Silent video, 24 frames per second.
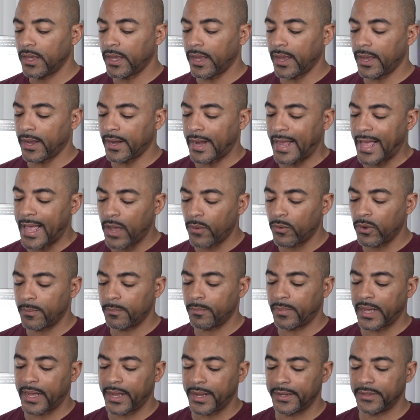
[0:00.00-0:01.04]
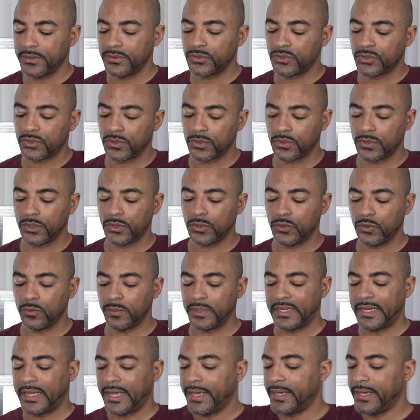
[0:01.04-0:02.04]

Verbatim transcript: and how it binds to the human